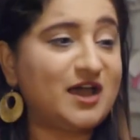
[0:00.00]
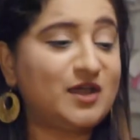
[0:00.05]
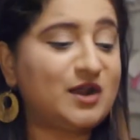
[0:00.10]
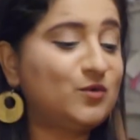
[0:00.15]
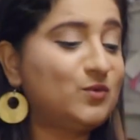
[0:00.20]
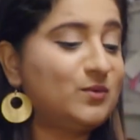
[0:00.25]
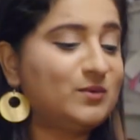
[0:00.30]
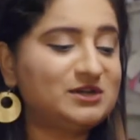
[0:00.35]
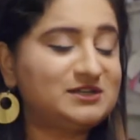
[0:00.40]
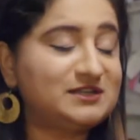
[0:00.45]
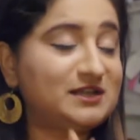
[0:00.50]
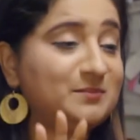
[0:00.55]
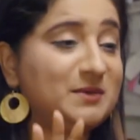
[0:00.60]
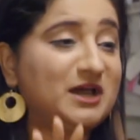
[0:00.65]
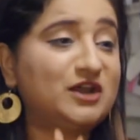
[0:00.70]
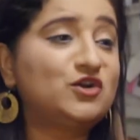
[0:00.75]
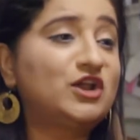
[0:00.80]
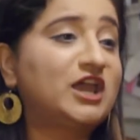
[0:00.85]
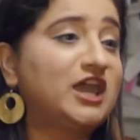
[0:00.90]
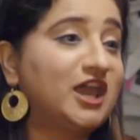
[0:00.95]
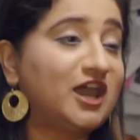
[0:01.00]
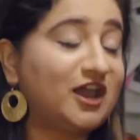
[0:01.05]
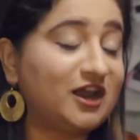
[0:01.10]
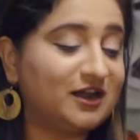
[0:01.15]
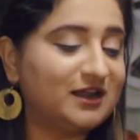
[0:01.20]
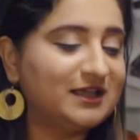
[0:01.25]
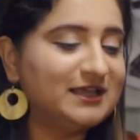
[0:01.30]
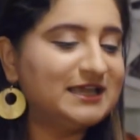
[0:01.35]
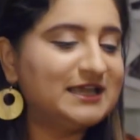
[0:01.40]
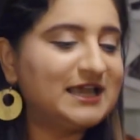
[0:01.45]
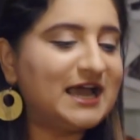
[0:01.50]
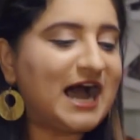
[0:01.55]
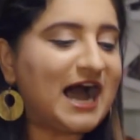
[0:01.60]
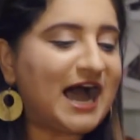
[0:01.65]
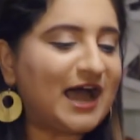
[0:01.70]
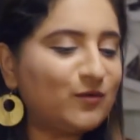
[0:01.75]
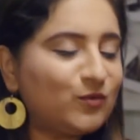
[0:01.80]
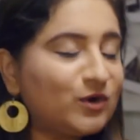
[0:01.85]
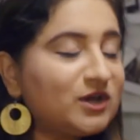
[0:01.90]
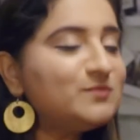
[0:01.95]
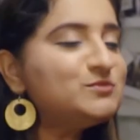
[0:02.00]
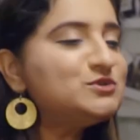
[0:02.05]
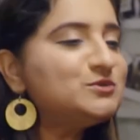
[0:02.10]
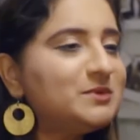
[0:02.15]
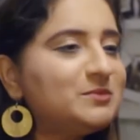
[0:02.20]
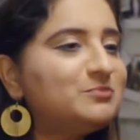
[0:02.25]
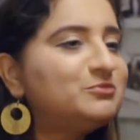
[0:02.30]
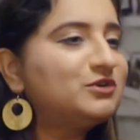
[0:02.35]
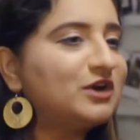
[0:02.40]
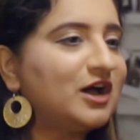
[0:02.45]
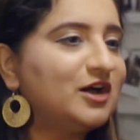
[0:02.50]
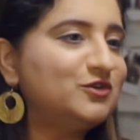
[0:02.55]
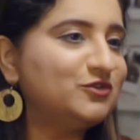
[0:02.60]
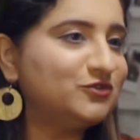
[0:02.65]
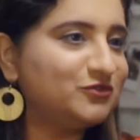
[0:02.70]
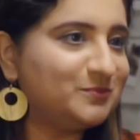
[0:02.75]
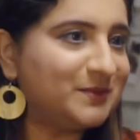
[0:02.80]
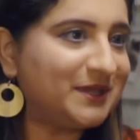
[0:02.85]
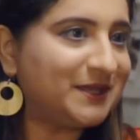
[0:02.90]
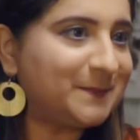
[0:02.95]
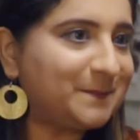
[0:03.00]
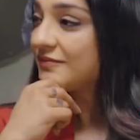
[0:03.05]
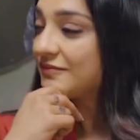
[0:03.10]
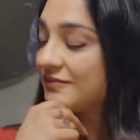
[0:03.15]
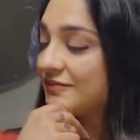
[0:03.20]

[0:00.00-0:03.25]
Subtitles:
I don't want to tell him I don't care. I want him to be proud of me.